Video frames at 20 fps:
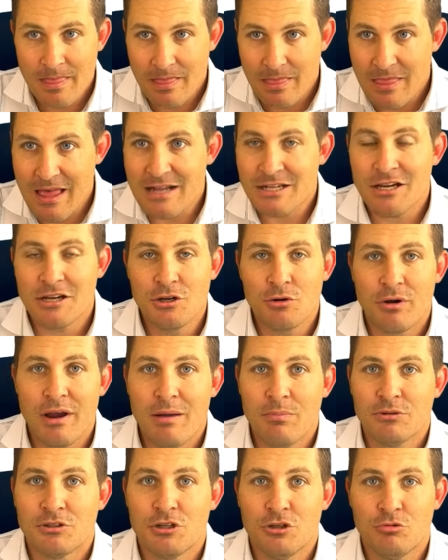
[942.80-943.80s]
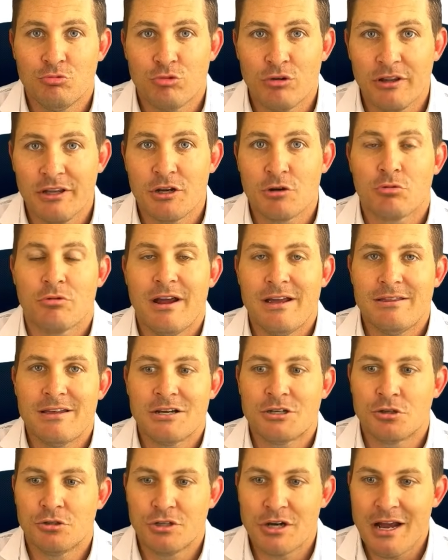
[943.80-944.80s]
that's how you're able to really create that
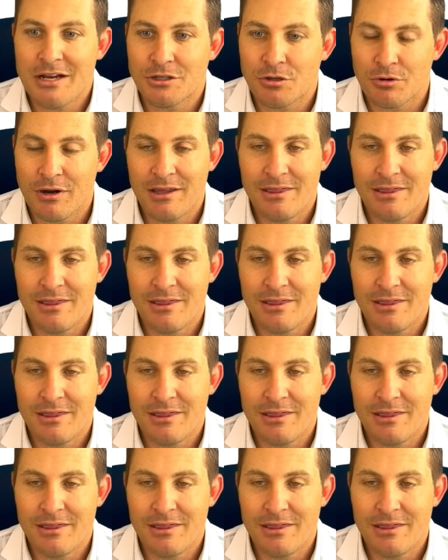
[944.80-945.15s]
trajectory.